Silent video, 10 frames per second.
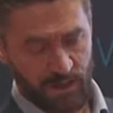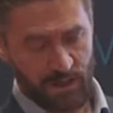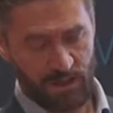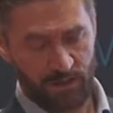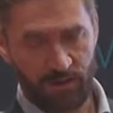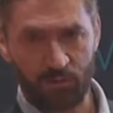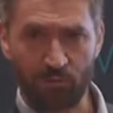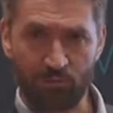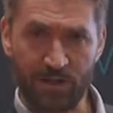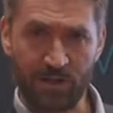Uh, that will
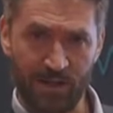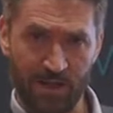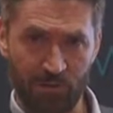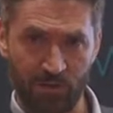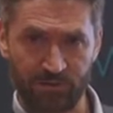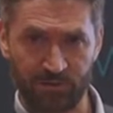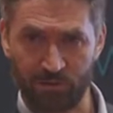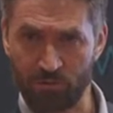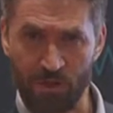really enable us to do